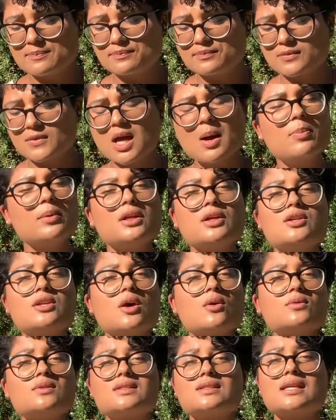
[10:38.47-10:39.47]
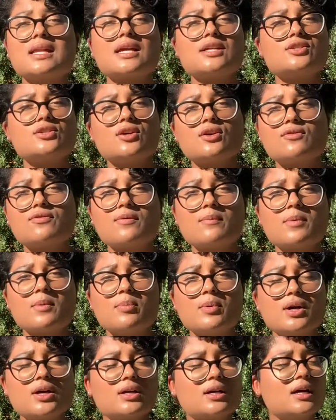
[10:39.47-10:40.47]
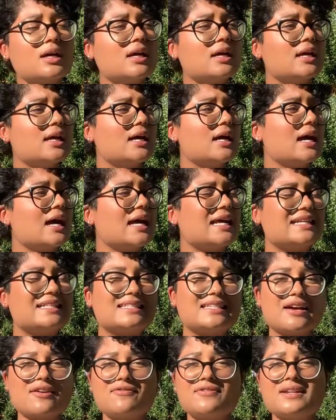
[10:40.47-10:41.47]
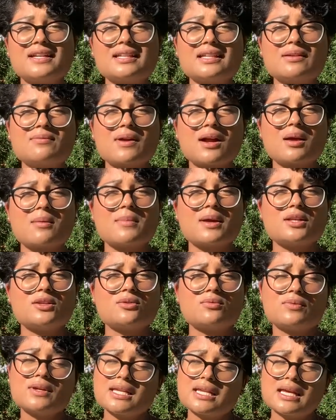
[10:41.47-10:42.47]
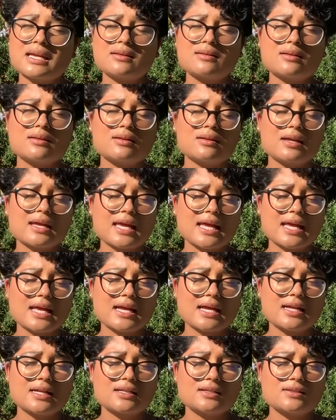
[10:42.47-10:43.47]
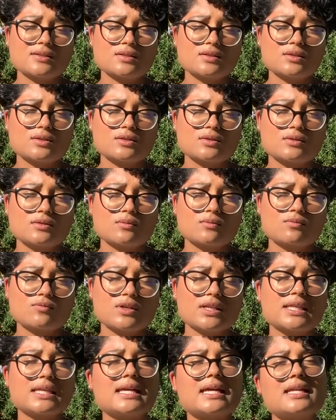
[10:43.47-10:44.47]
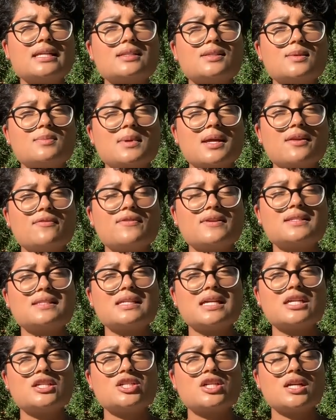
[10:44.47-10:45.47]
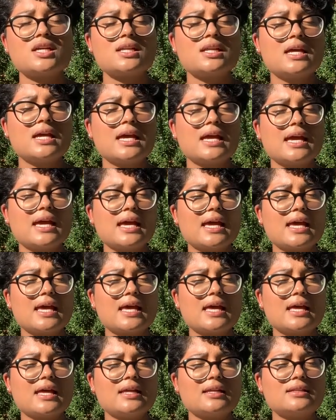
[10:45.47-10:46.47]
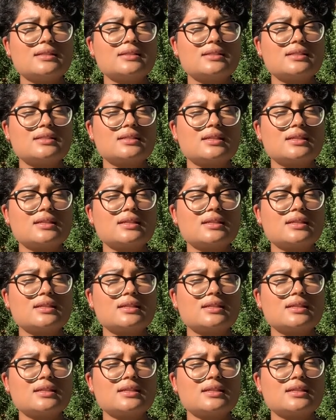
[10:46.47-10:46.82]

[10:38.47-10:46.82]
couple of notes that I took from the book. I definitely recommend you read it and really get into manifestation, and